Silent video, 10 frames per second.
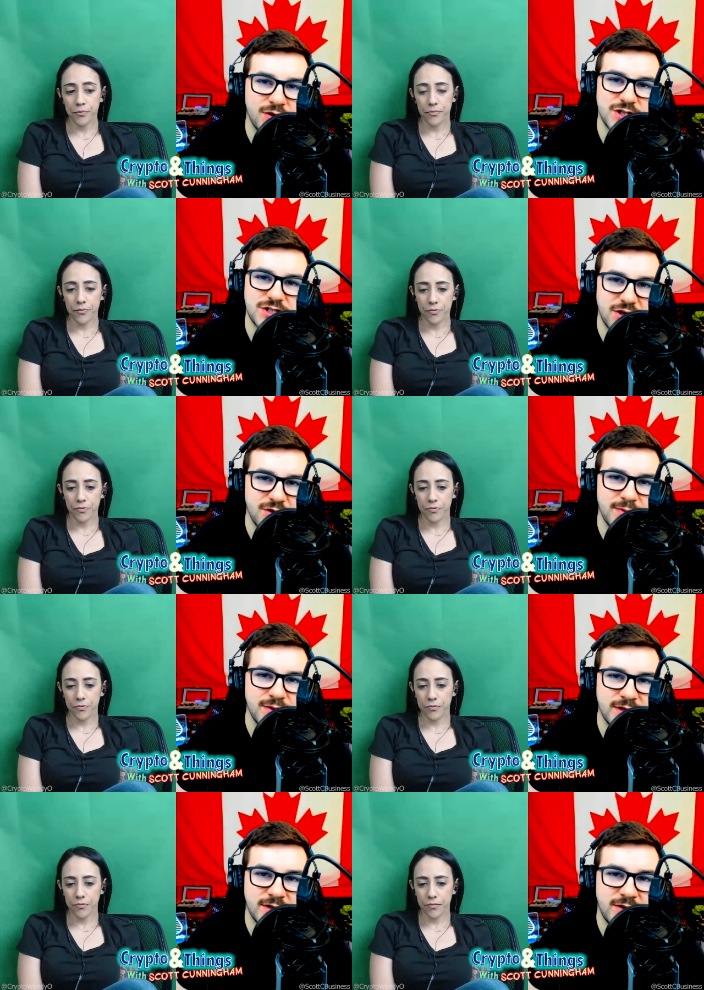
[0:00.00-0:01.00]
Speaker 1: projects that
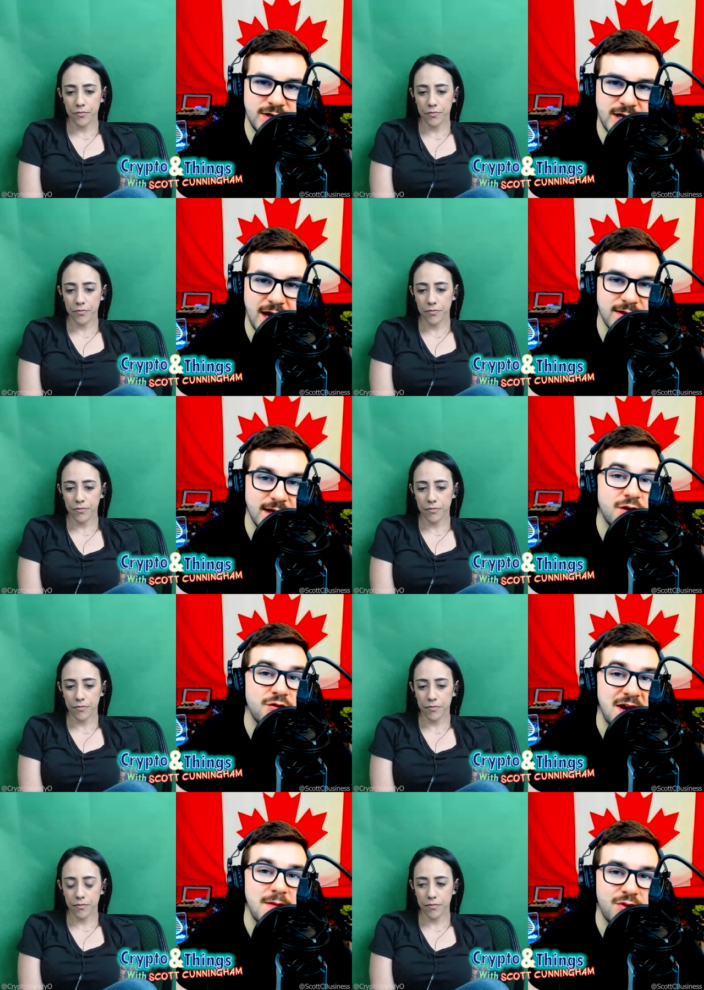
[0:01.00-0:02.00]
are building on it, and
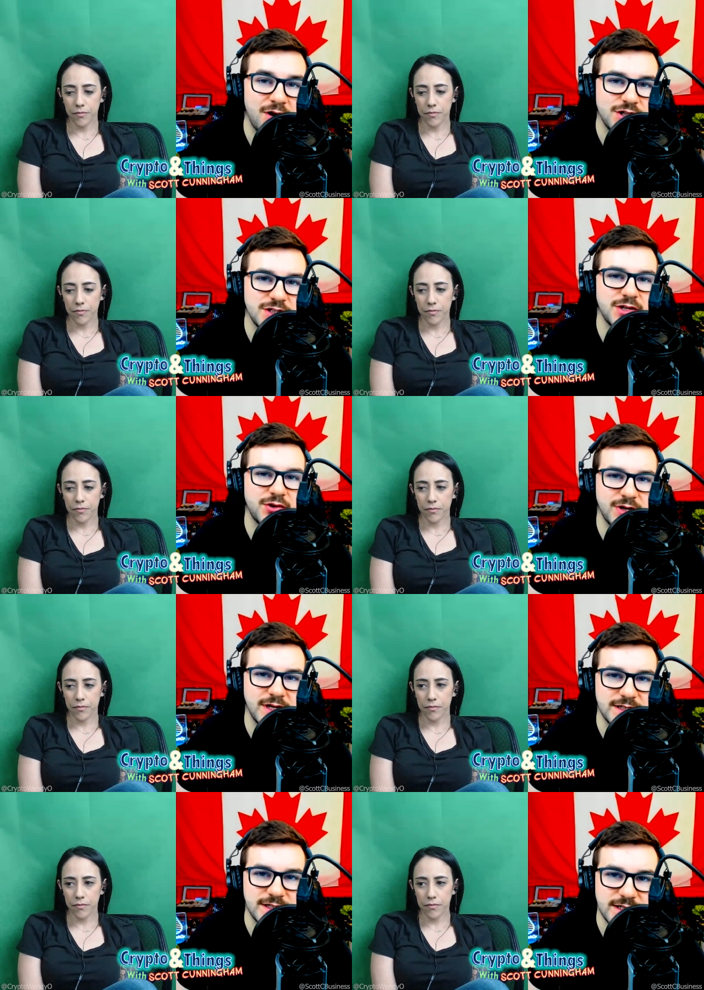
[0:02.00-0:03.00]
like great projects that
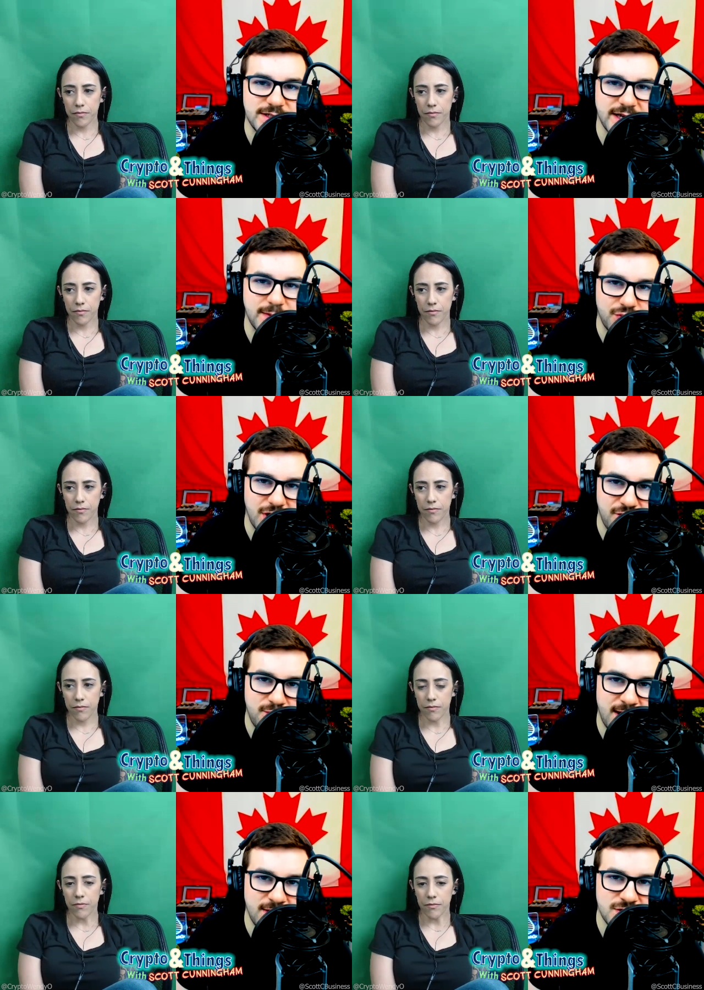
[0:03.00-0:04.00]
already exist, like
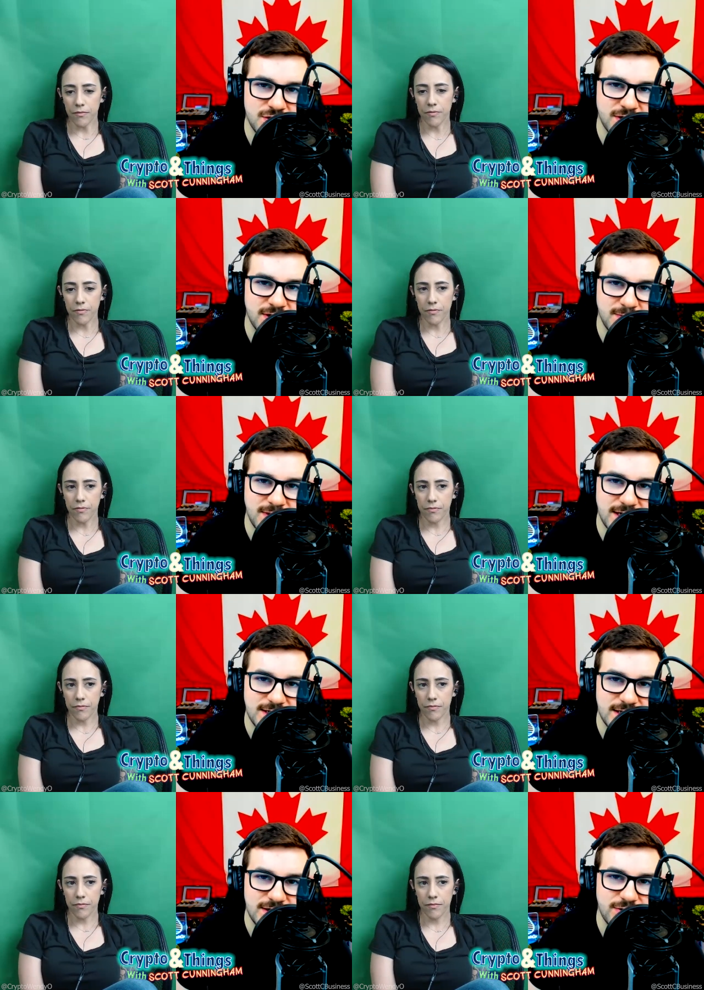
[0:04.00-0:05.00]
Brave Browser and the
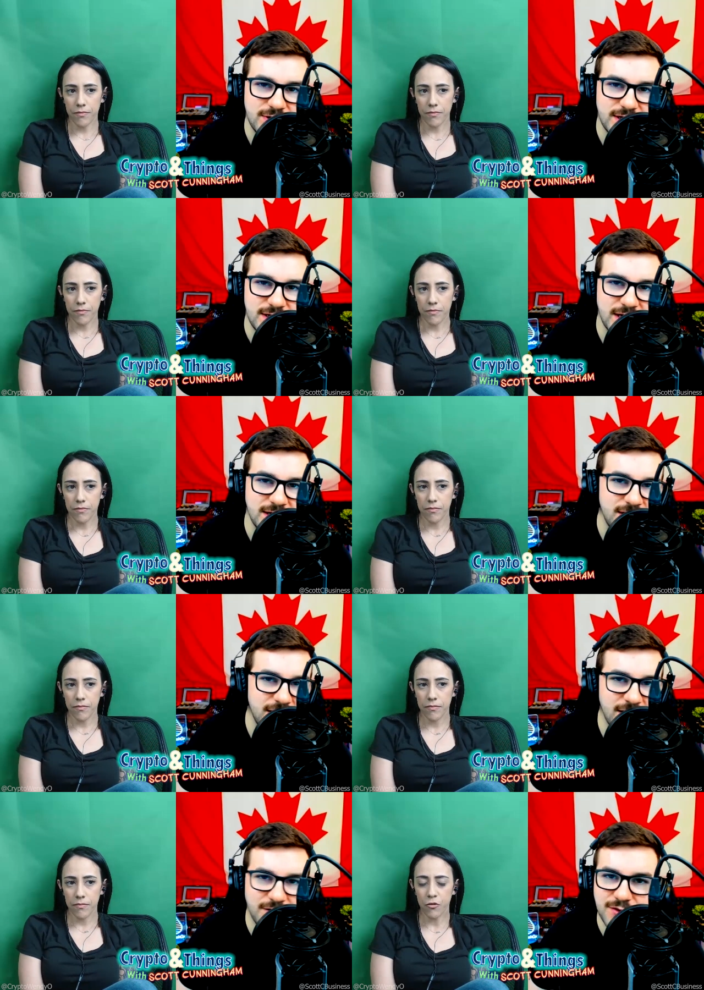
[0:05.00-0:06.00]
B A T token,
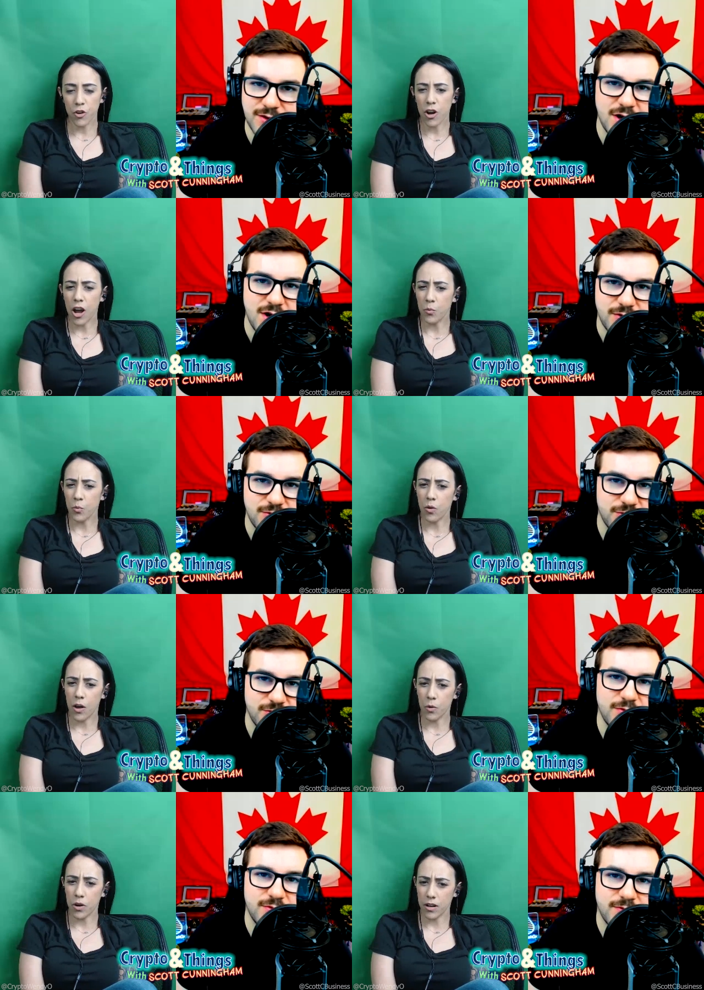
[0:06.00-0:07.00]
and,
Speaker 2: and other. On, on
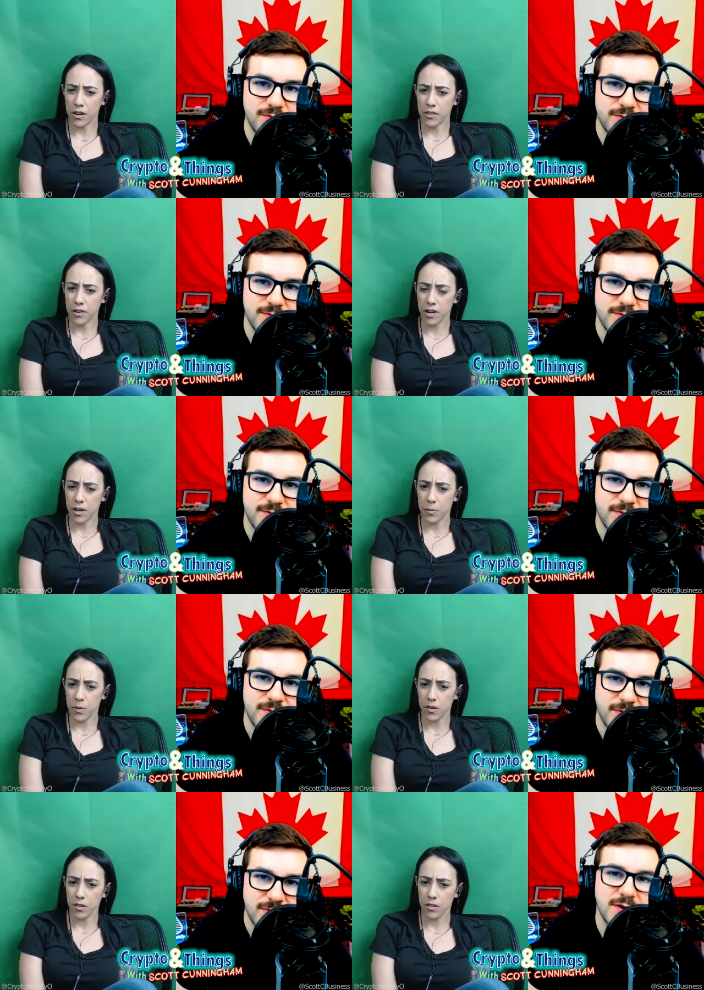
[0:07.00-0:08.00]
what on Ethereum
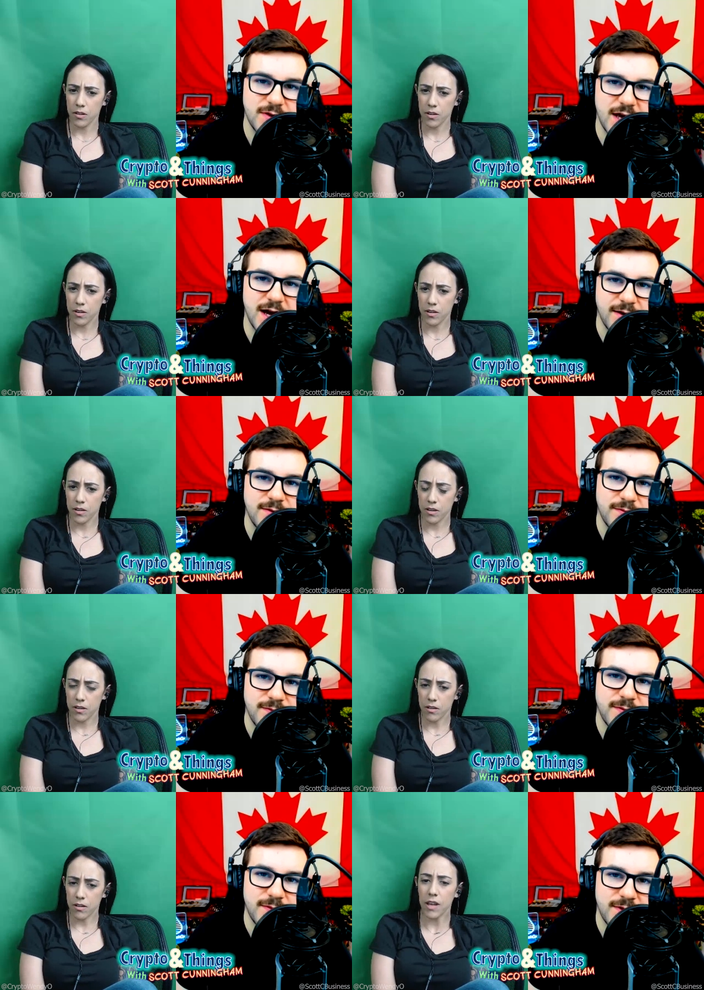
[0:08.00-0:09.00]
or?
Speaker 1: Yeah.
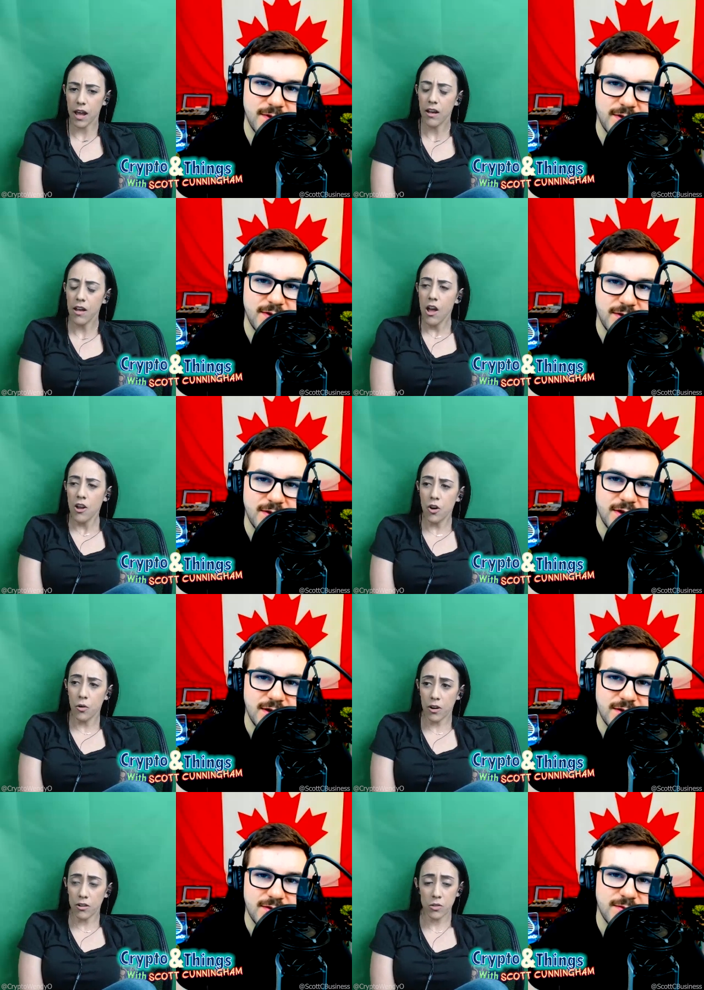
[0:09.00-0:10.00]
Speaker 2: Yeah. No, and
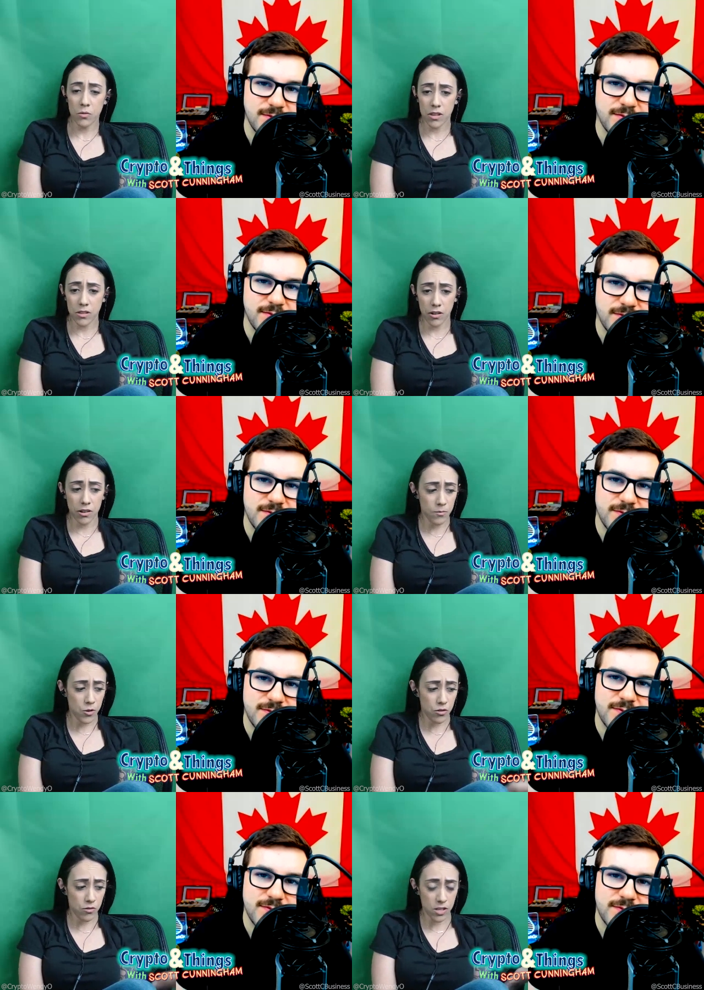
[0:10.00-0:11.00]
also with Ethereum
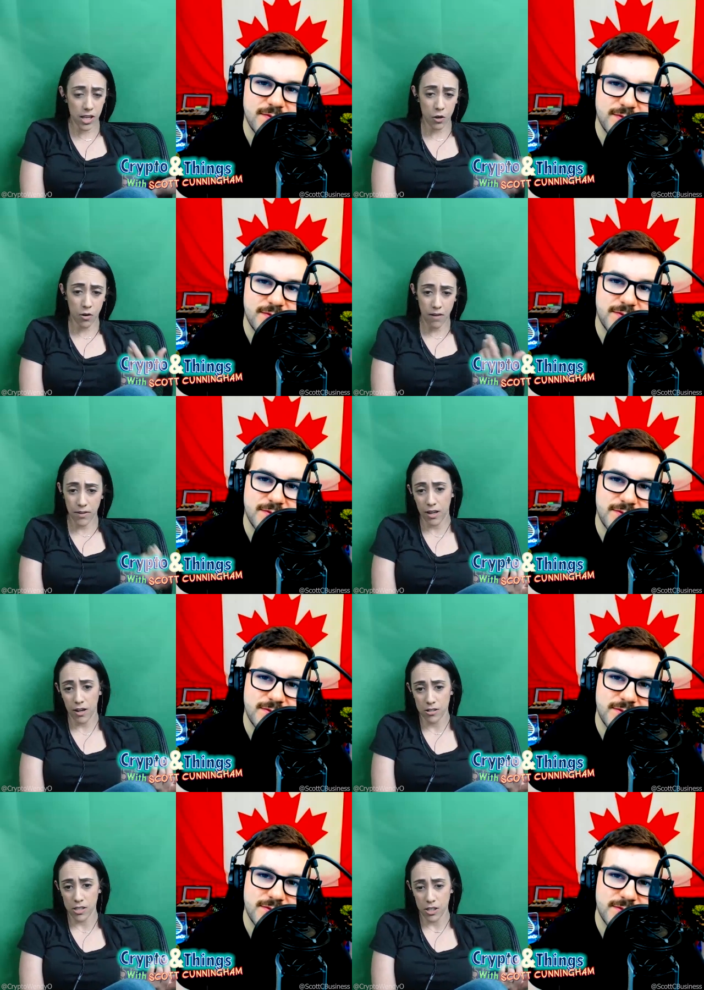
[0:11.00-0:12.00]
too, it's like you have the E R C